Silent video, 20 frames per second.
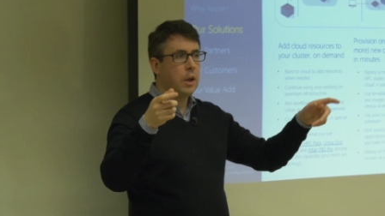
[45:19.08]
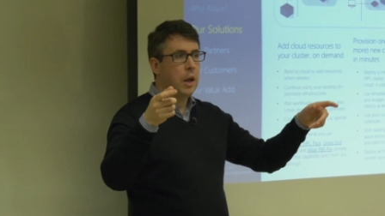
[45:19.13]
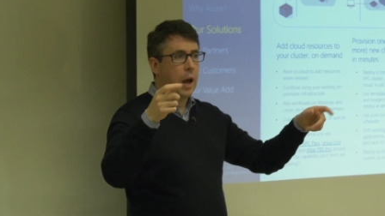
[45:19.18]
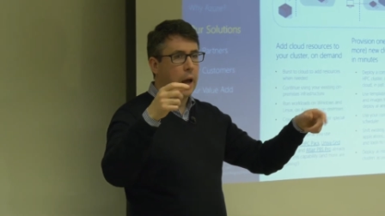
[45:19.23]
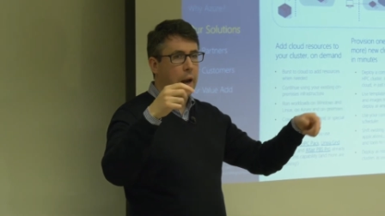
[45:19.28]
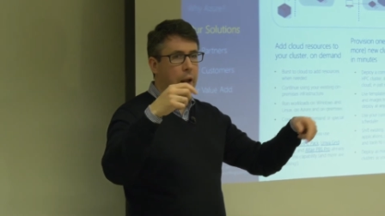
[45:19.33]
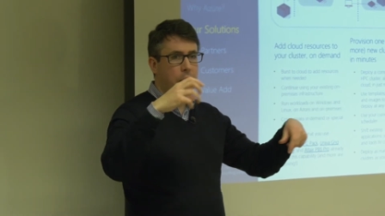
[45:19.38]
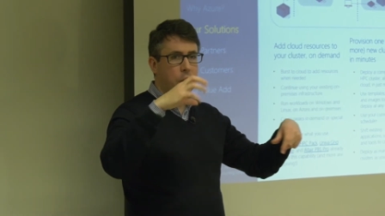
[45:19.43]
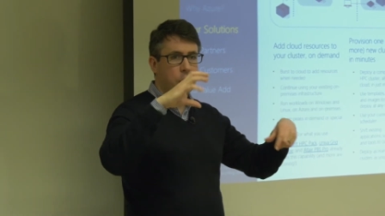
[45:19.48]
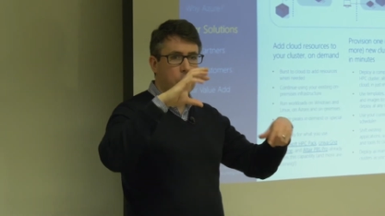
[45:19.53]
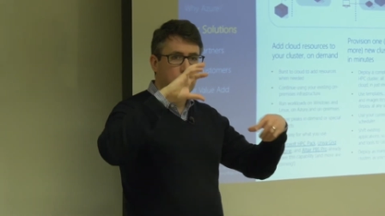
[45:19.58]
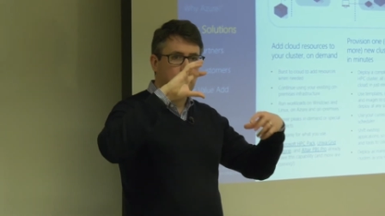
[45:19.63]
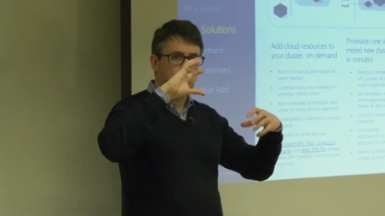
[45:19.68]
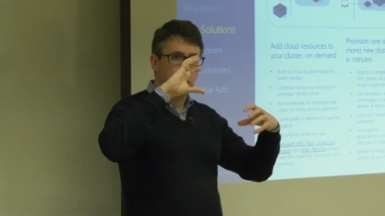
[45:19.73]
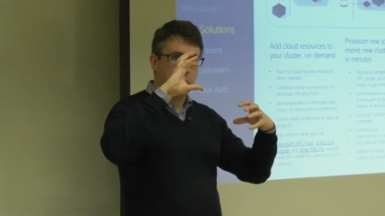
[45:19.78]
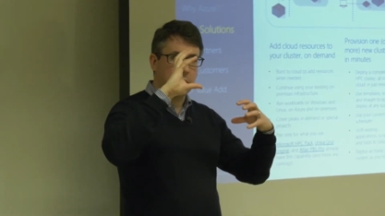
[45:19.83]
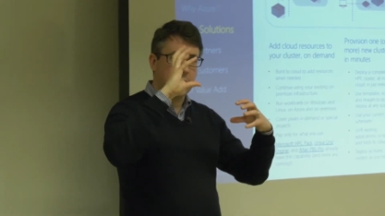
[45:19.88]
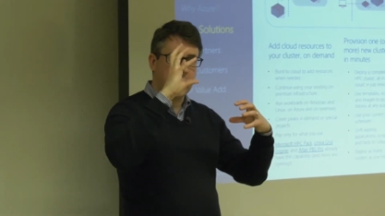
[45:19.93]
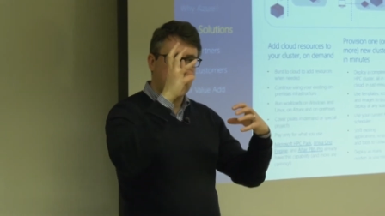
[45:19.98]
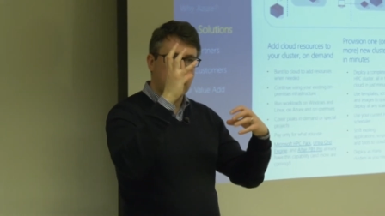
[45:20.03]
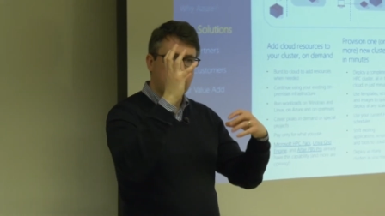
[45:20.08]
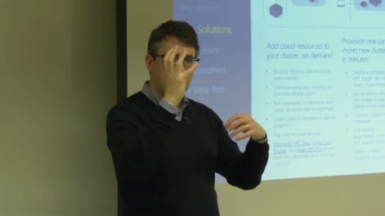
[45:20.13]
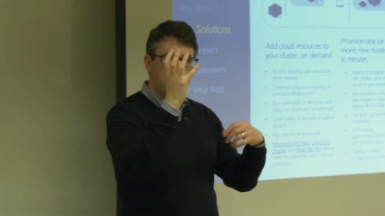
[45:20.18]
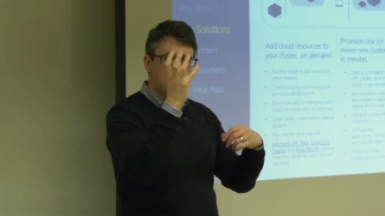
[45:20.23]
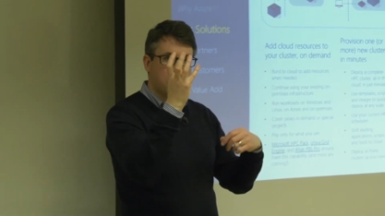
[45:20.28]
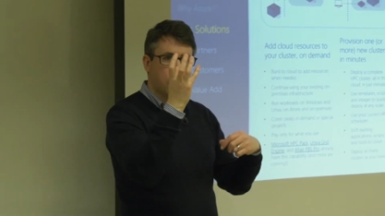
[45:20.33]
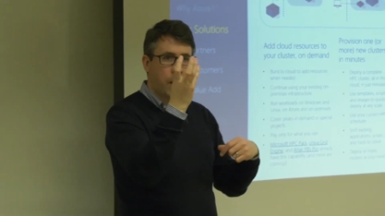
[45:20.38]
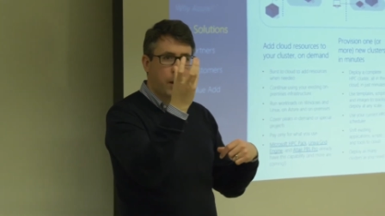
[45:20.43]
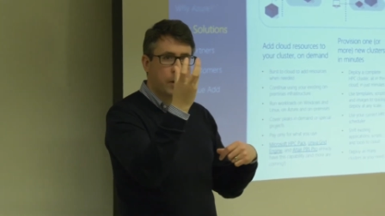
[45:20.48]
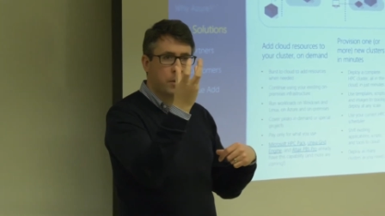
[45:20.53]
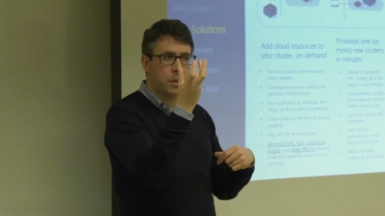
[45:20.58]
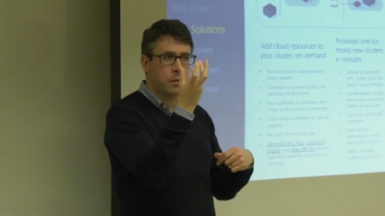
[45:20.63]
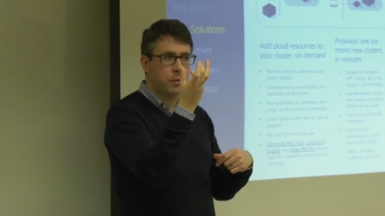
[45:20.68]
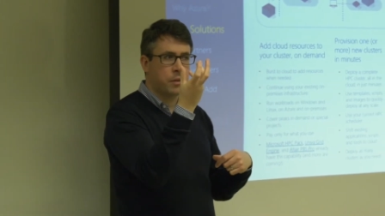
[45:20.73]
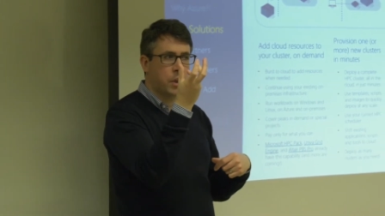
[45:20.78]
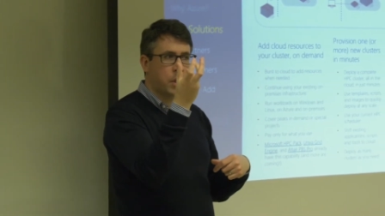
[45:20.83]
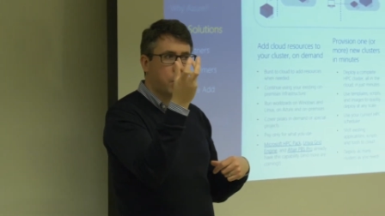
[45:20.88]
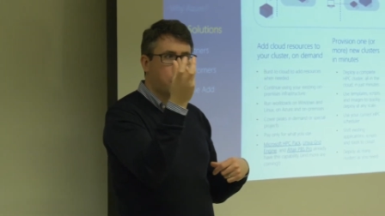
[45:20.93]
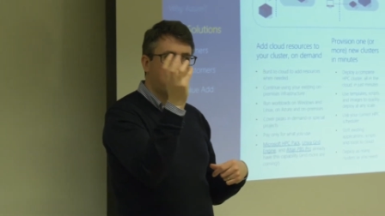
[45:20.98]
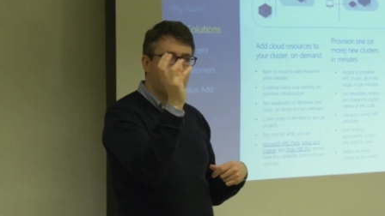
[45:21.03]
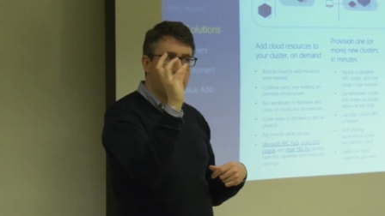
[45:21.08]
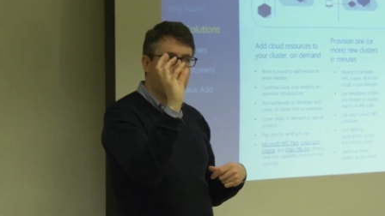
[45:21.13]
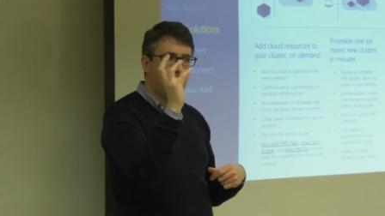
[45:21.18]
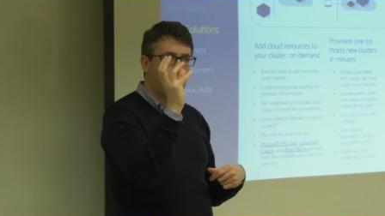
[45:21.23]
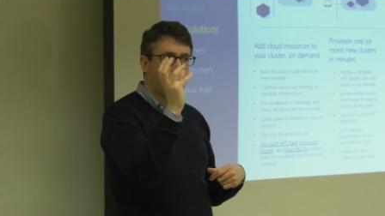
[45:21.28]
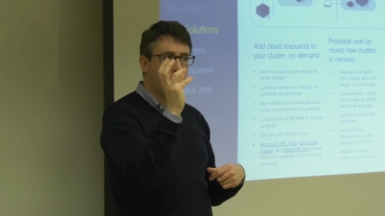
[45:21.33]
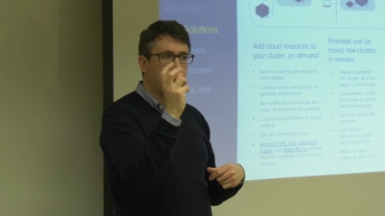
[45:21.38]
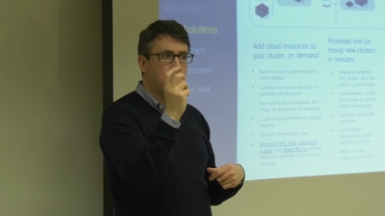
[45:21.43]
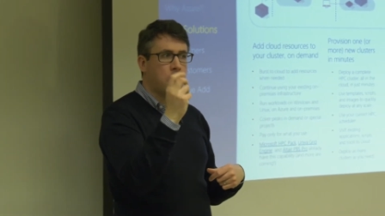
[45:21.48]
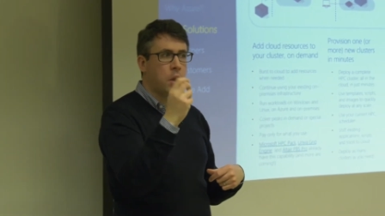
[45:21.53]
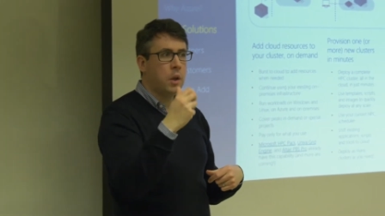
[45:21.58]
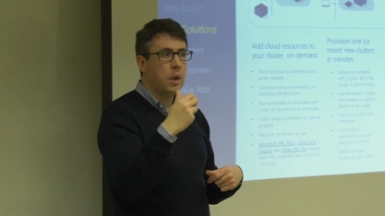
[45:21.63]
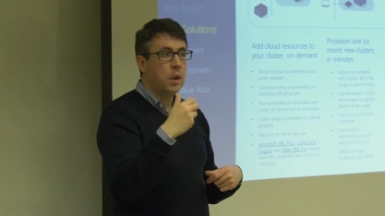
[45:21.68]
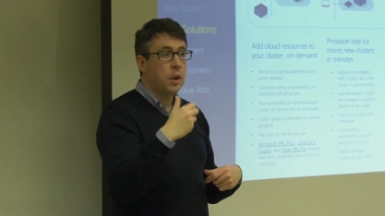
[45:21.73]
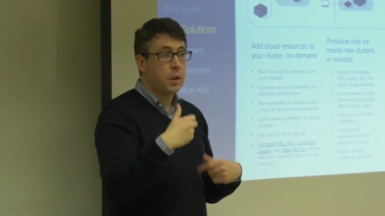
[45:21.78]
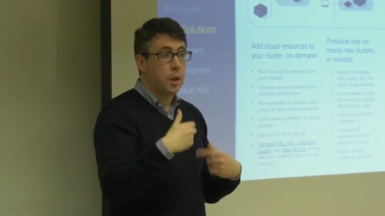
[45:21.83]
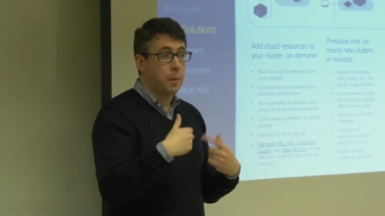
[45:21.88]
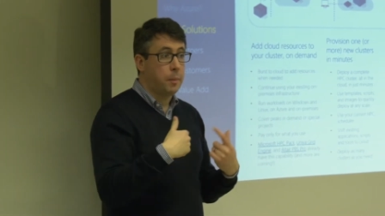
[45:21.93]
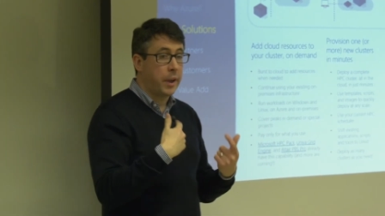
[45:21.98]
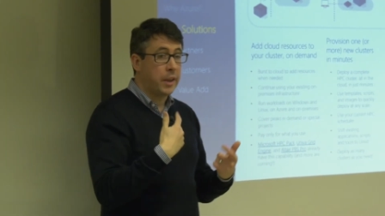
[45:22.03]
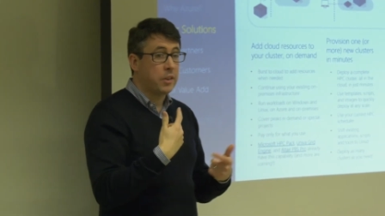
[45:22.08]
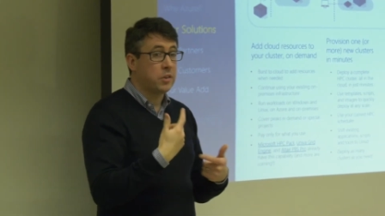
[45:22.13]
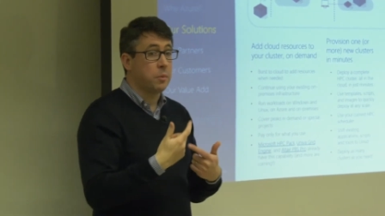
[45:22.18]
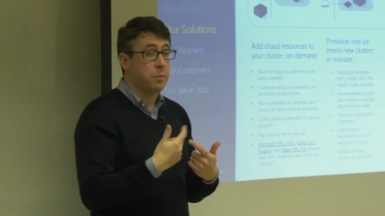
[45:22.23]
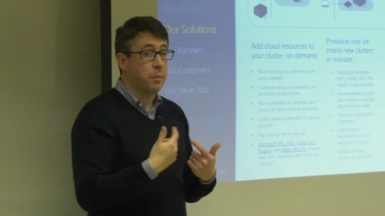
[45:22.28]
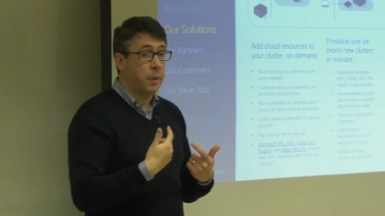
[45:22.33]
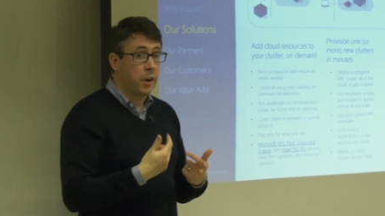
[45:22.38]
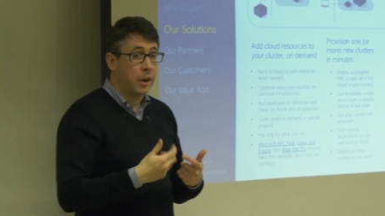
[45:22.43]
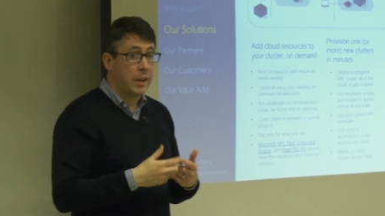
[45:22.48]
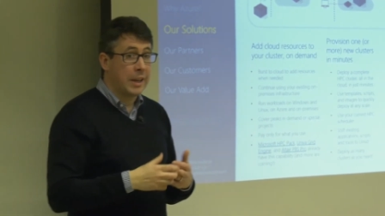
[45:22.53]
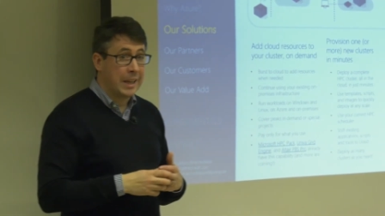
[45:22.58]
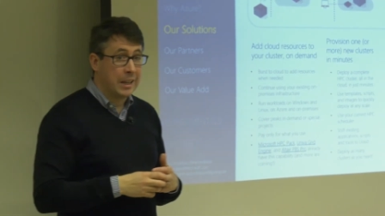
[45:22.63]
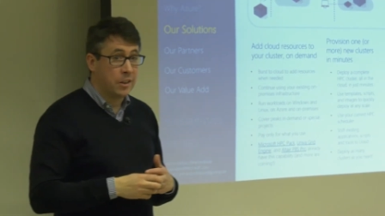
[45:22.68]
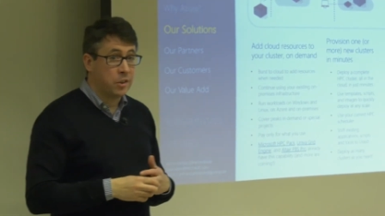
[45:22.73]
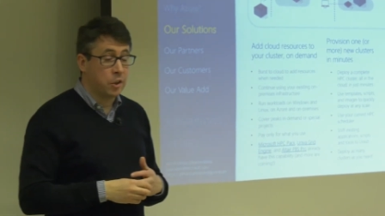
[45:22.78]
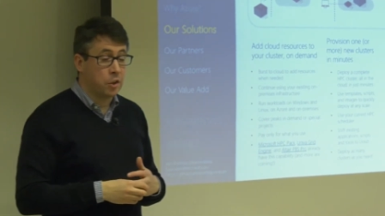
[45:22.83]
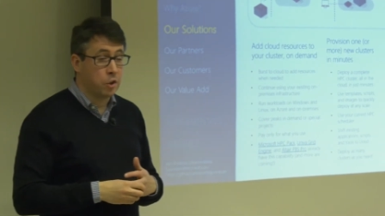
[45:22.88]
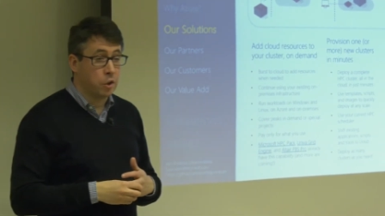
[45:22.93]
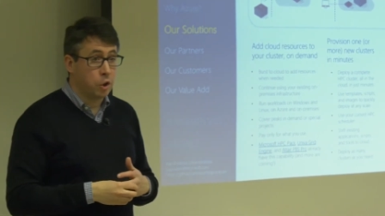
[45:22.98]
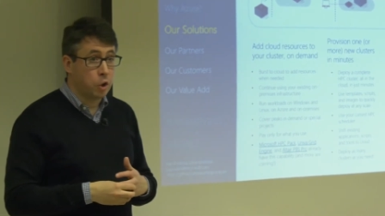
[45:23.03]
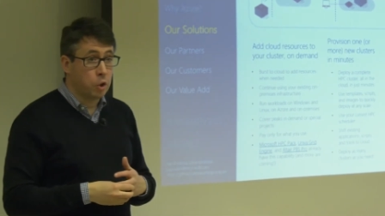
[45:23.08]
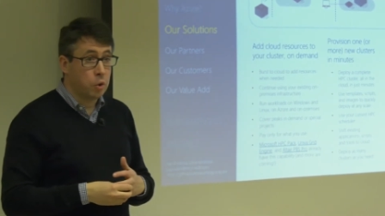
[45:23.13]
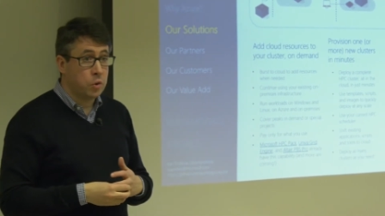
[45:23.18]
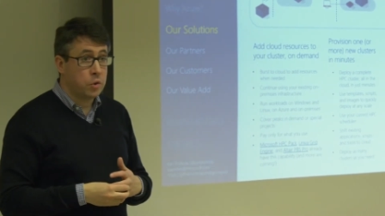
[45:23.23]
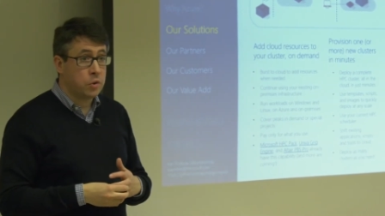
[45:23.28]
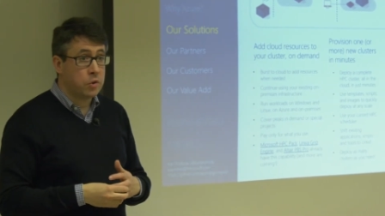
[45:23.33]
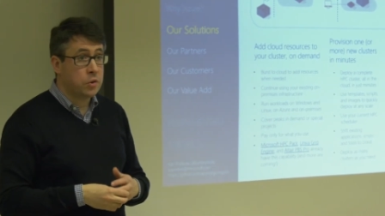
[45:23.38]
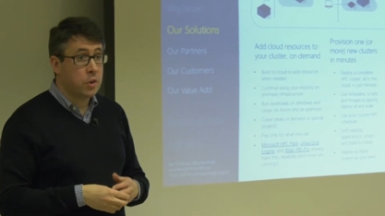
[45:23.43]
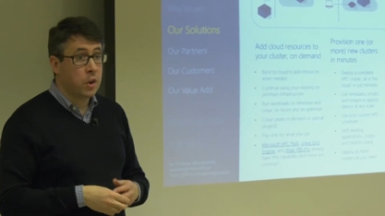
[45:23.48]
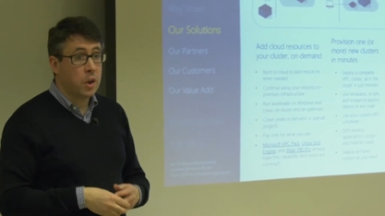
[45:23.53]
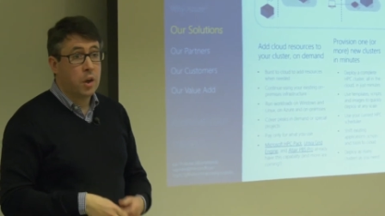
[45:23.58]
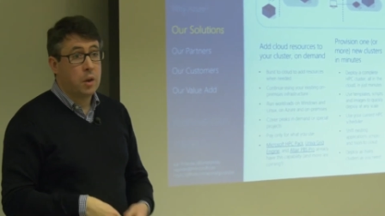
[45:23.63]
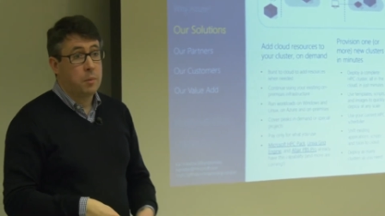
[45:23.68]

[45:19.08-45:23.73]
And actually, you can get an interactivity with a model that makes it very easy to use.